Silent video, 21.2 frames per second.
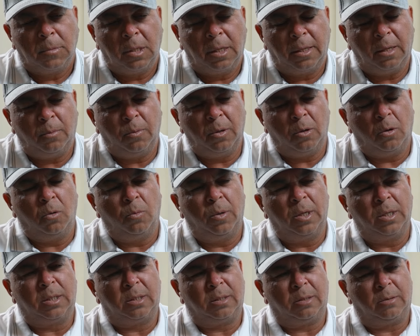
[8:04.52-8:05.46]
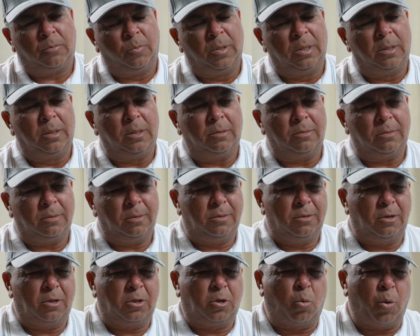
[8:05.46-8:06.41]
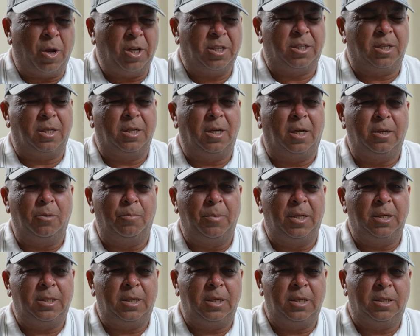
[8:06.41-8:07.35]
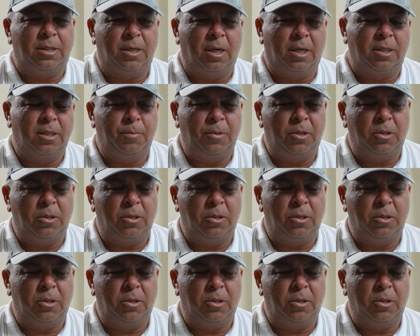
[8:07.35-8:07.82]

I think we always will not question our domestic structure,